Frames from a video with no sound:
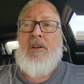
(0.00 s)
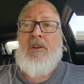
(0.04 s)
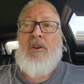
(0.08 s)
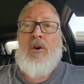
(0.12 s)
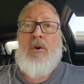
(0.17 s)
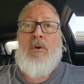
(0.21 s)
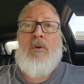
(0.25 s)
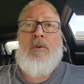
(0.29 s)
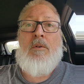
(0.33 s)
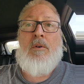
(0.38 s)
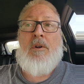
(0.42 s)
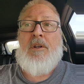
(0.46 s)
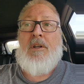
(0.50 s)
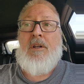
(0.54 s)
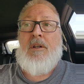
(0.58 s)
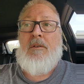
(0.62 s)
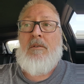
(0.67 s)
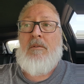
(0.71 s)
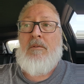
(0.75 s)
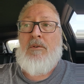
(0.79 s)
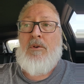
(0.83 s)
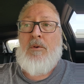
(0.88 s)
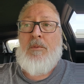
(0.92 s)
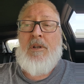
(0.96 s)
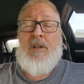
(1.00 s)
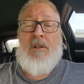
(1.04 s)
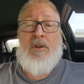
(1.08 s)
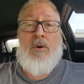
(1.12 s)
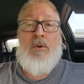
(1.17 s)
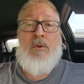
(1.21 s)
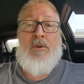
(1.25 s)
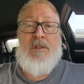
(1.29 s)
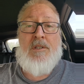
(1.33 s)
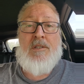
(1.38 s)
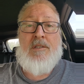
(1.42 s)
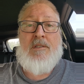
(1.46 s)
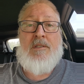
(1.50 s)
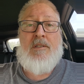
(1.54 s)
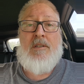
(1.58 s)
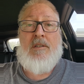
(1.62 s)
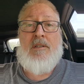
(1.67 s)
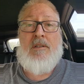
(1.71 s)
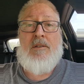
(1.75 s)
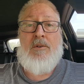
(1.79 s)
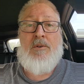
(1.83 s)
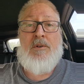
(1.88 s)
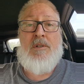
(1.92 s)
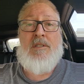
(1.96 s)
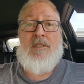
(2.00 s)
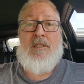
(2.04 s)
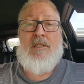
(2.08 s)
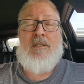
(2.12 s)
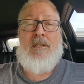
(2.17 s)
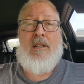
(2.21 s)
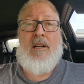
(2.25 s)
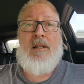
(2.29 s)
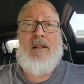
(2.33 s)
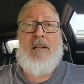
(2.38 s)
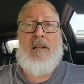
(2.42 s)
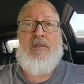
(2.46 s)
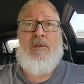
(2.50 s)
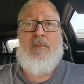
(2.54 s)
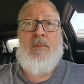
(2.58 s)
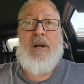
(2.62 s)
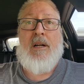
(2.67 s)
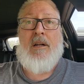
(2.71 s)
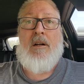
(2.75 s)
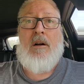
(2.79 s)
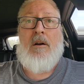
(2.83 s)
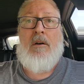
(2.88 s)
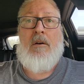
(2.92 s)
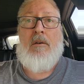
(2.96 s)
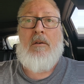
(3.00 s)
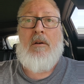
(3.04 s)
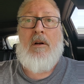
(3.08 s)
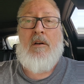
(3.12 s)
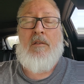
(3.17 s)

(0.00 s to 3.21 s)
notices that I live in my car.